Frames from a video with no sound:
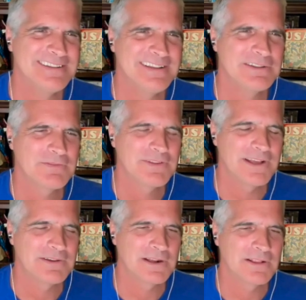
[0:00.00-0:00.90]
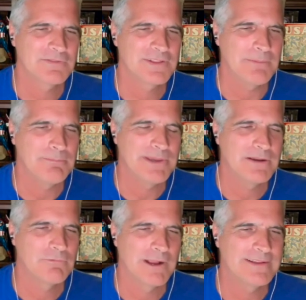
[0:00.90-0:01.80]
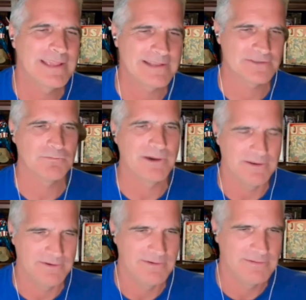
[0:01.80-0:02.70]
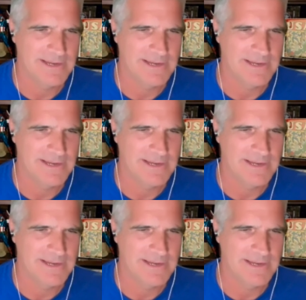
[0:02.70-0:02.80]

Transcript: You're looking for that. You're going to look for that big red cancel button